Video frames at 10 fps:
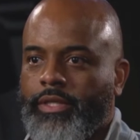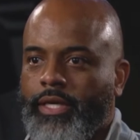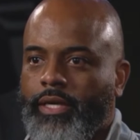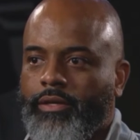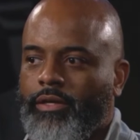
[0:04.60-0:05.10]

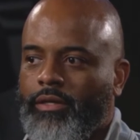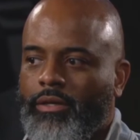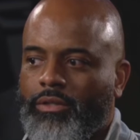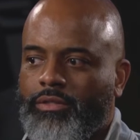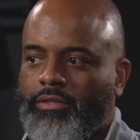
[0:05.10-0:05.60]
Yeah, you
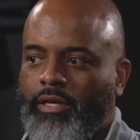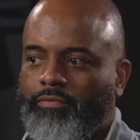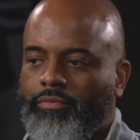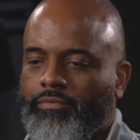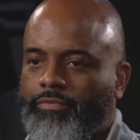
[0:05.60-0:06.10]
know, it's just that
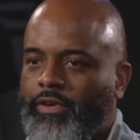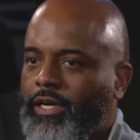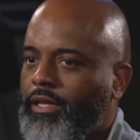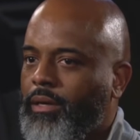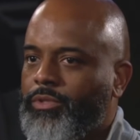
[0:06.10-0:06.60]

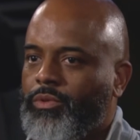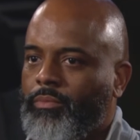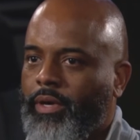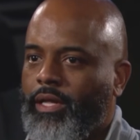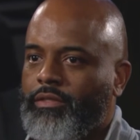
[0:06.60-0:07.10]
fine line
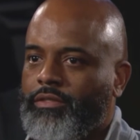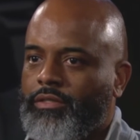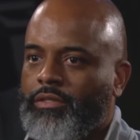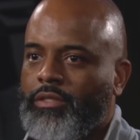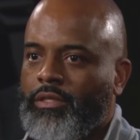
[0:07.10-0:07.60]
between
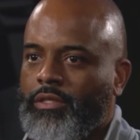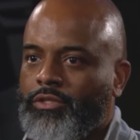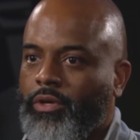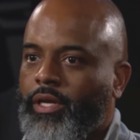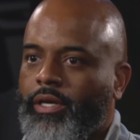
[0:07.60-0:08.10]
balancing
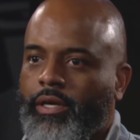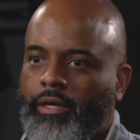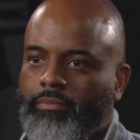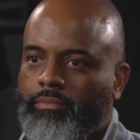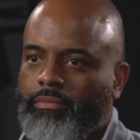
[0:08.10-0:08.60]
training
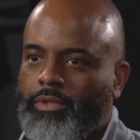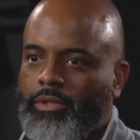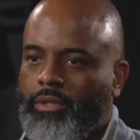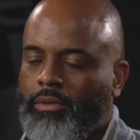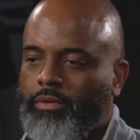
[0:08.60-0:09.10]
camp, you
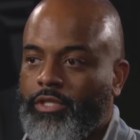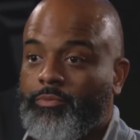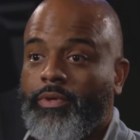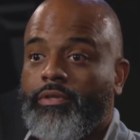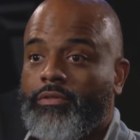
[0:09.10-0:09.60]
know, the
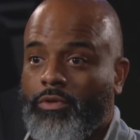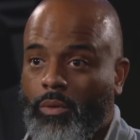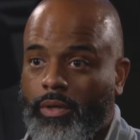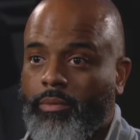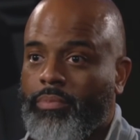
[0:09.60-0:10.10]
experience of
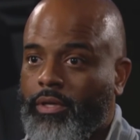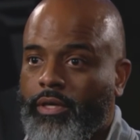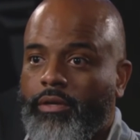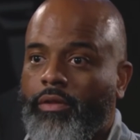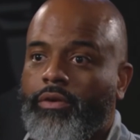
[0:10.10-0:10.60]
going and playing
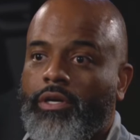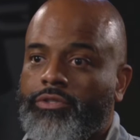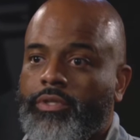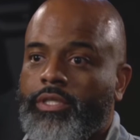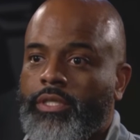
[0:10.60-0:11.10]
in another
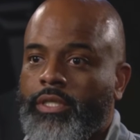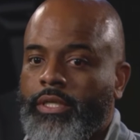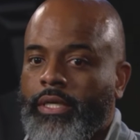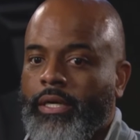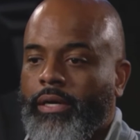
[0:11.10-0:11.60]
country,
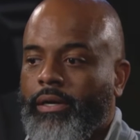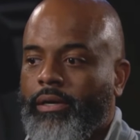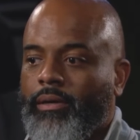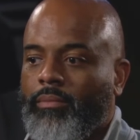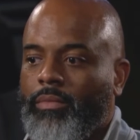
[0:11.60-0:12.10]

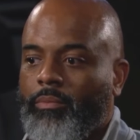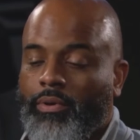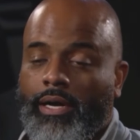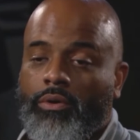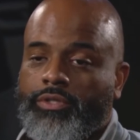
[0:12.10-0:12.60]
um, and
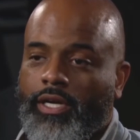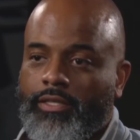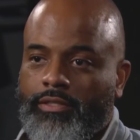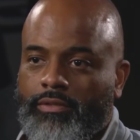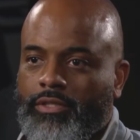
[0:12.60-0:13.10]

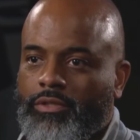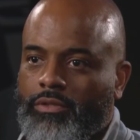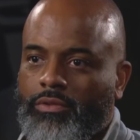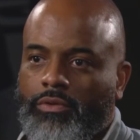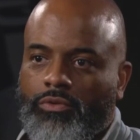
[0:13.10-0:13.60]
prioritizing. You know,
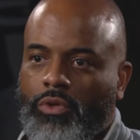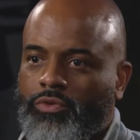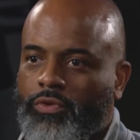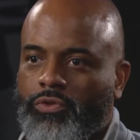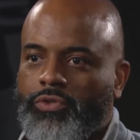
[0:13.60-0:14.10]
the, the, those
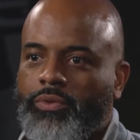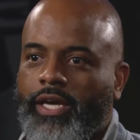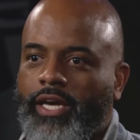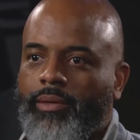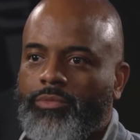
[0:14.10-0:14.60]
first two
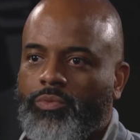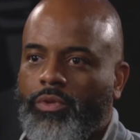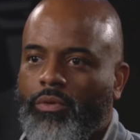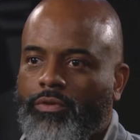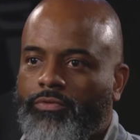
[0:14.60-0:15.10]
games
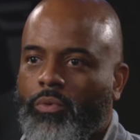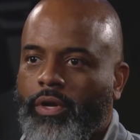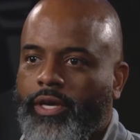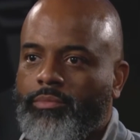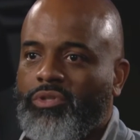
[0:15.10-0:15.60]
with only four
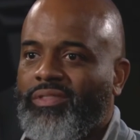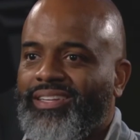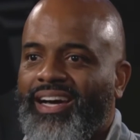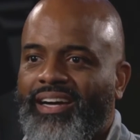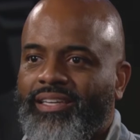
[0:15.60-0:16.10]
games on the
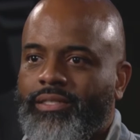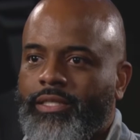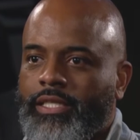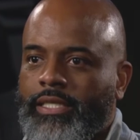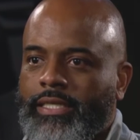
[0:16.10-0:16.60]
docket,
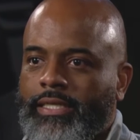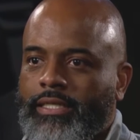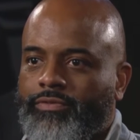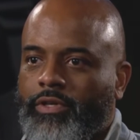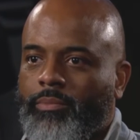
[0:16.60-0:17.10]

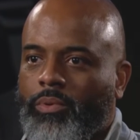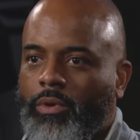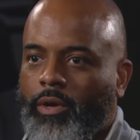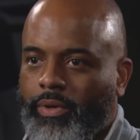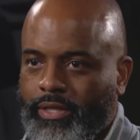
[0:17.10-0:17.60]
it's very
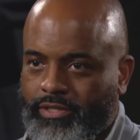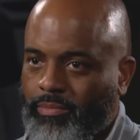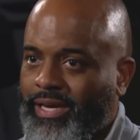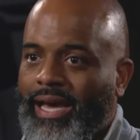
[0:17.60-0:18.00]
important that we get something